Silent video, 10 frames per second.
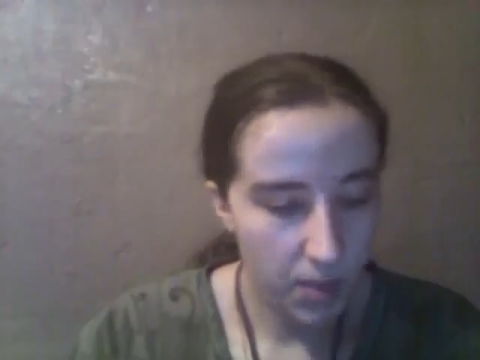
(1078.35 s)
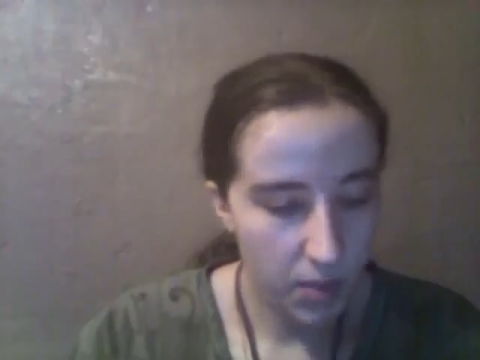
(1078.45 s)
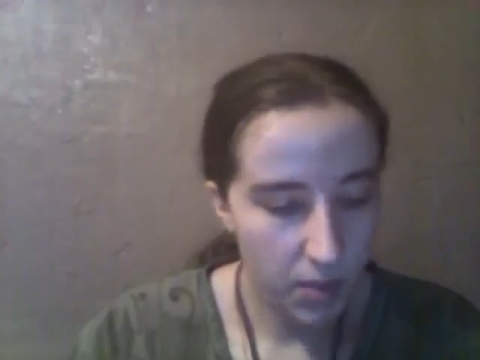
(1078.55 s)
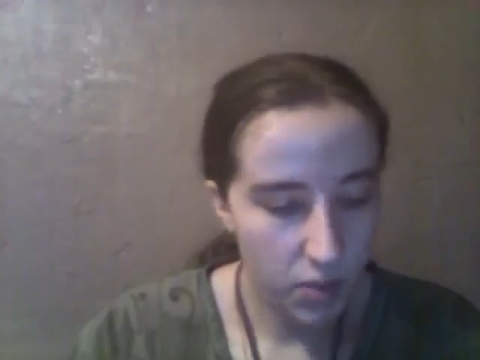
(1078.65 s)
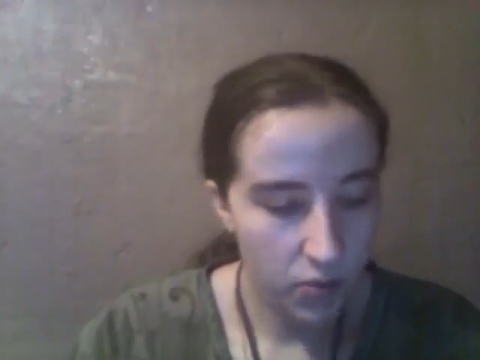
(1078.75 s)

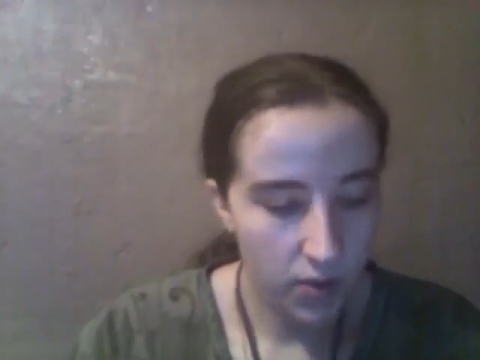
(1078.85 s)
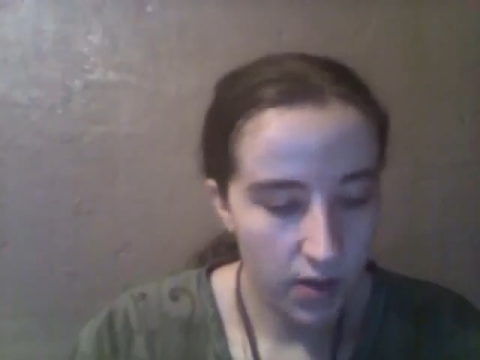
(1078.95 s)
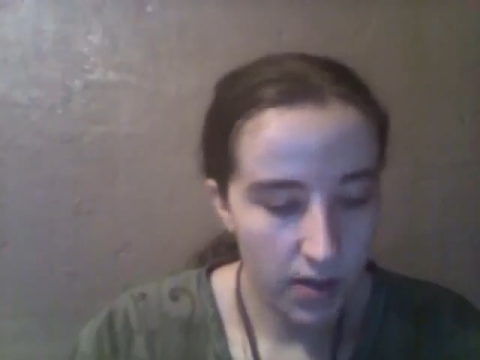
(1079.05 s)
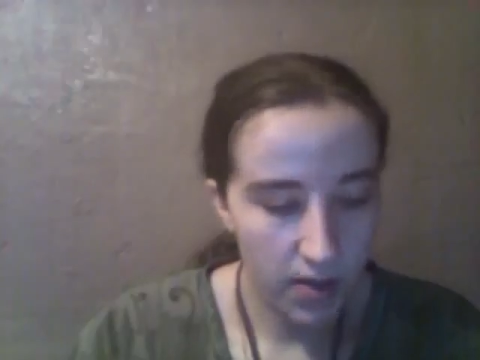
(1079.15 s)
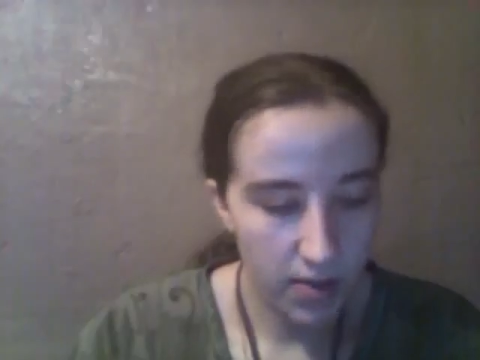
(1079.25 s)
Then she
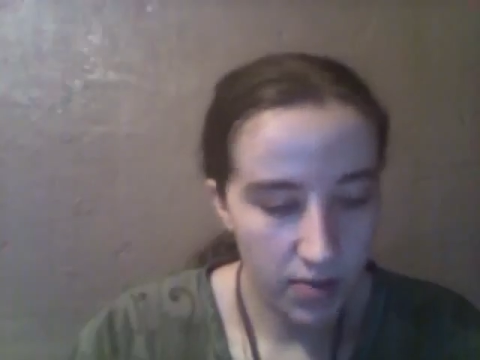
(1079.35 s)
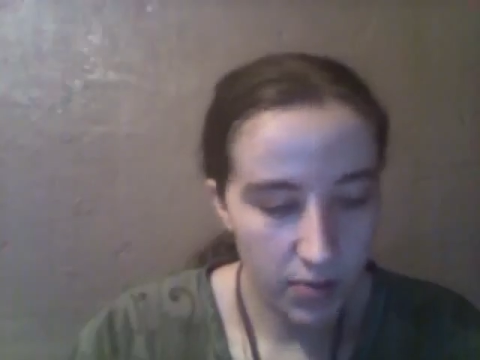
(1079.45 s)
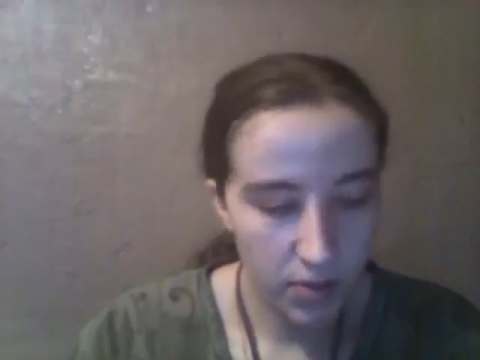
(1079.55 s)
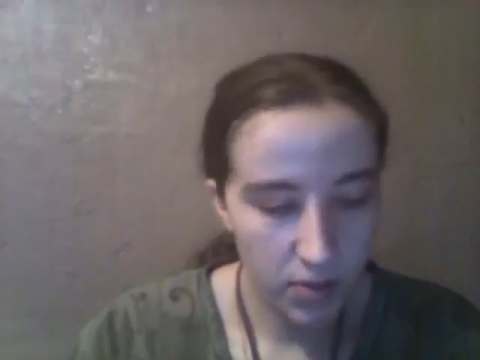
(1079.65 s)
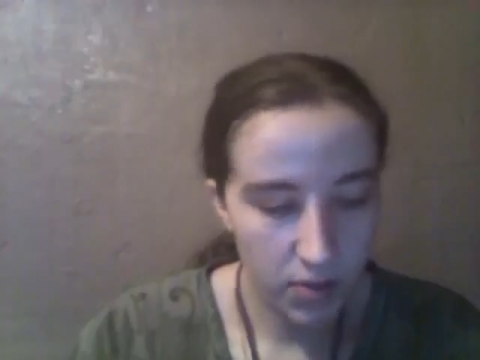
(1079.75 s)
realized
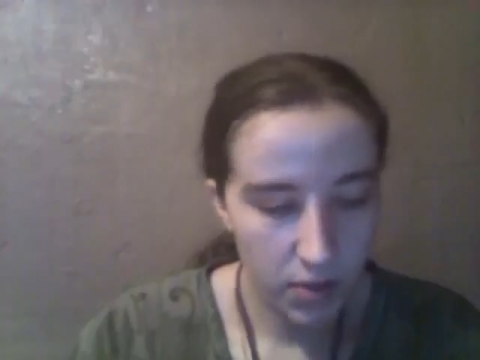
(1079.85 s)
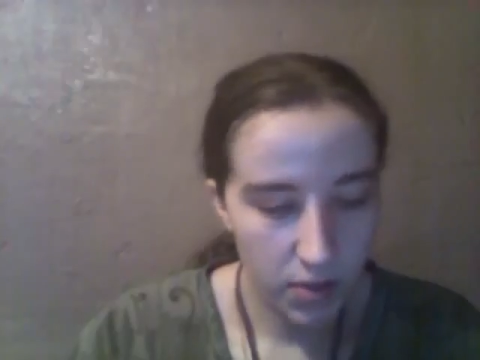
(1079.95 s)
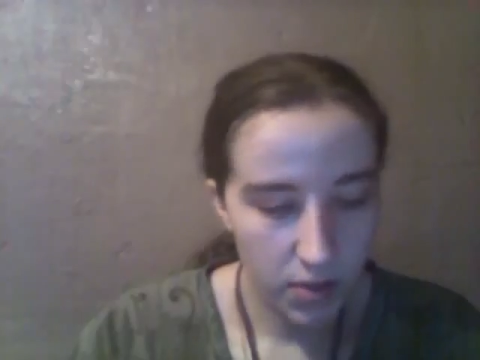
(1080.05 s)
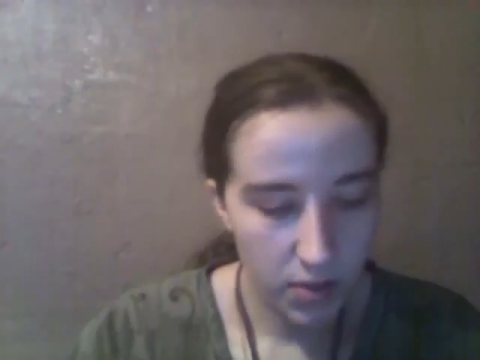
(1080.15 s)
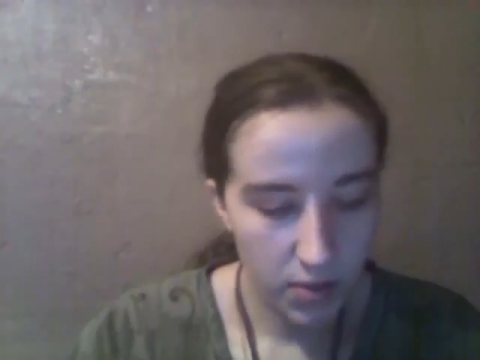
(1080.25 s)
must
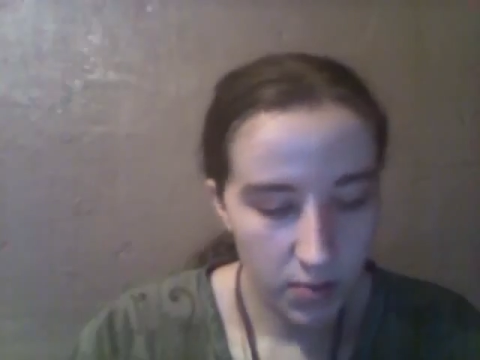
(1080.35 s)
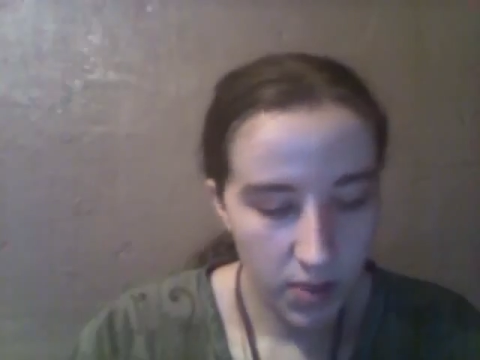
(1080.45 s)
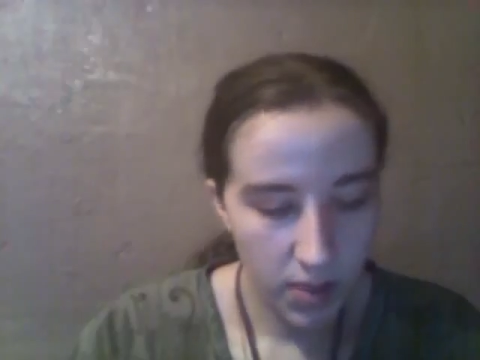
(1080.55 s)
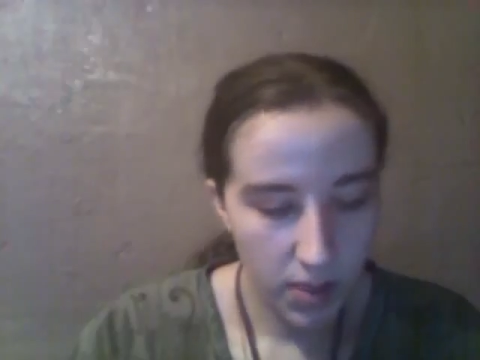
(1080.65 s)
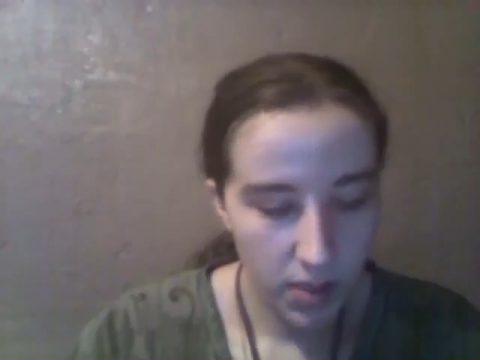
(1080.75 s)

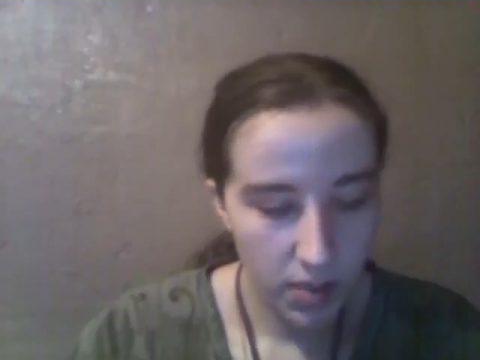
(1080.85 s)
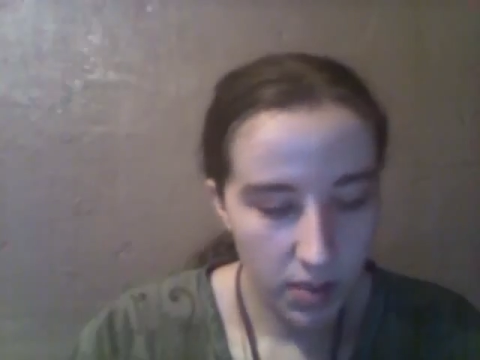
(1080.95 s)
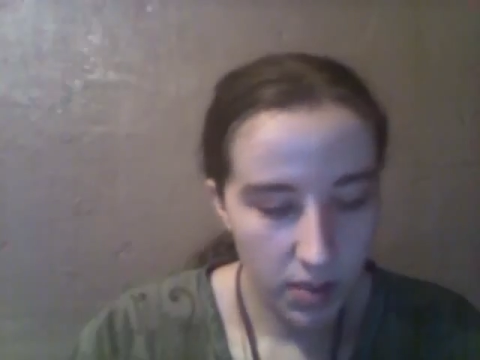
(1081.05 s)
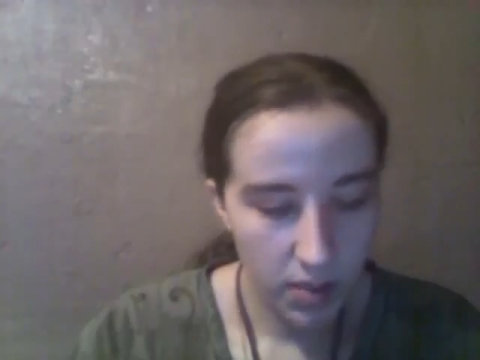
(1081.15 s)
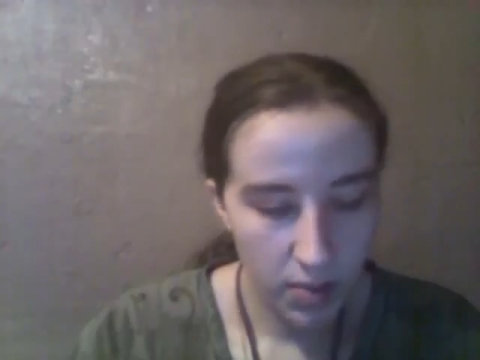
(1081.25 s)
be a
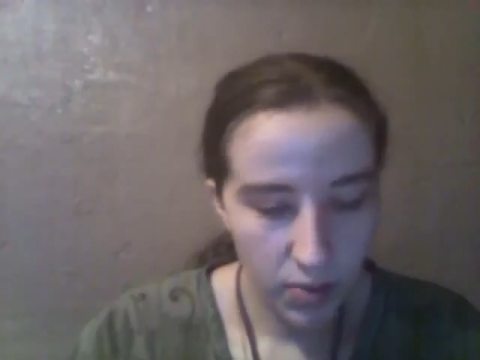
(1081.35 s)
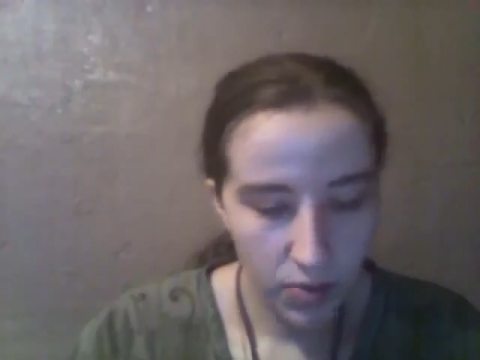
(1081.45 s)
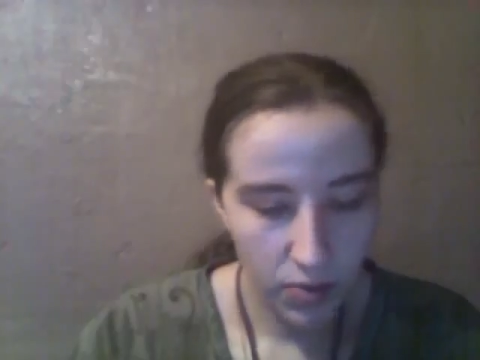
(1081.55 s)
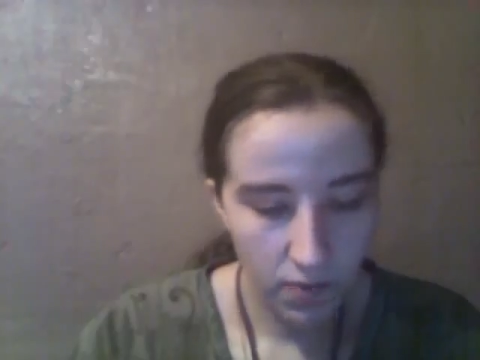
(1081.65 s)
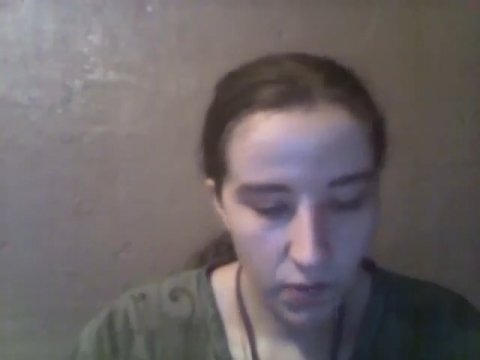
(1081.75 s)

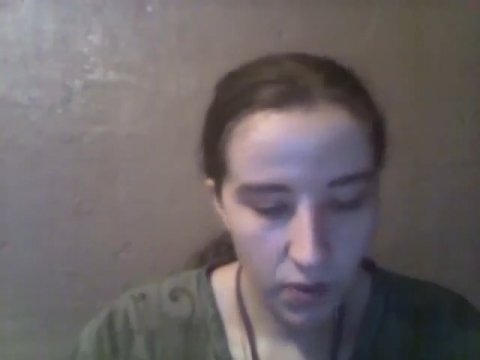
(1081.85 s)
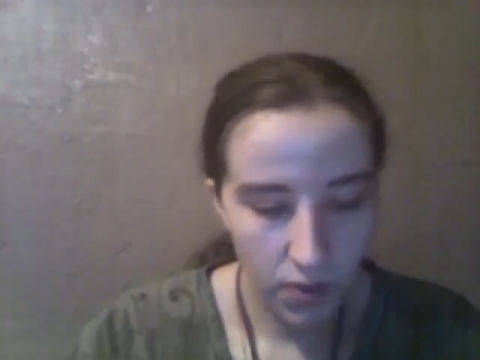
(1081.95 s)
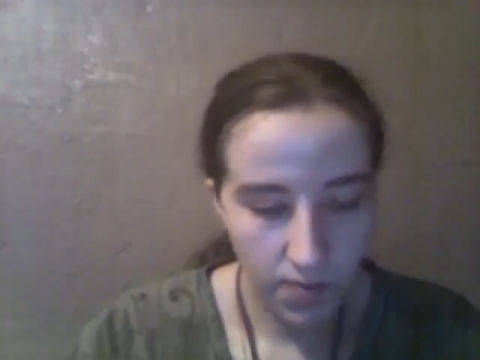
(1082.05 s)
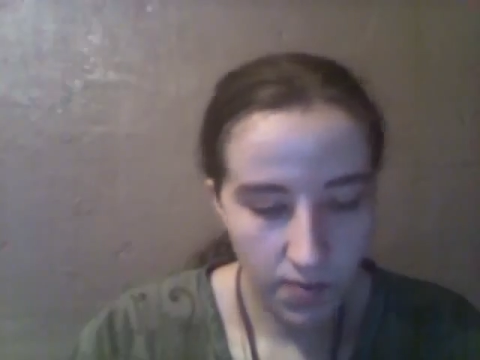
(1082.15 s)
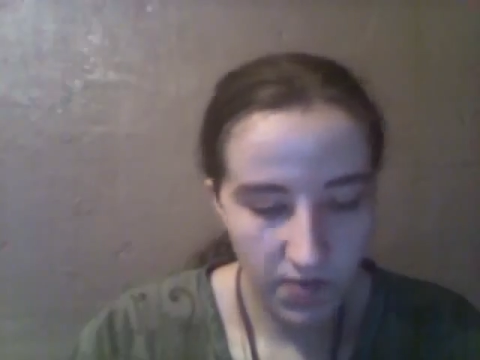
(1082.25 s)
glimmer of
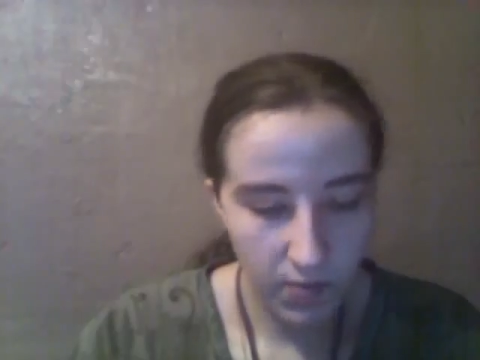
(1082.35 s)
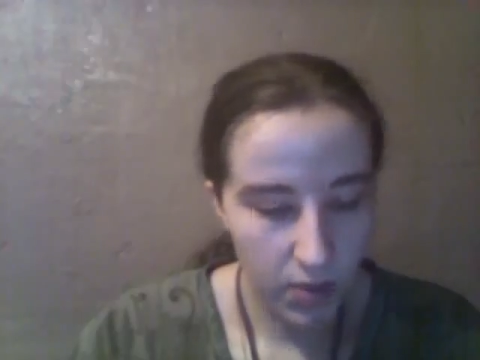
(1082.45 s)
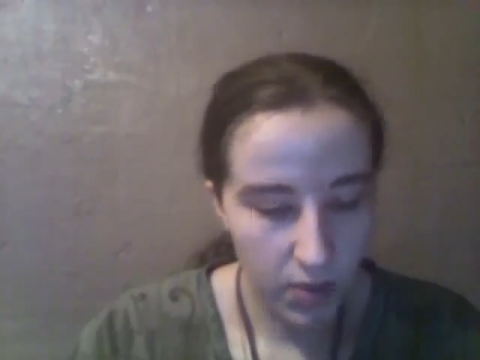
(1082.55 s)
what it felt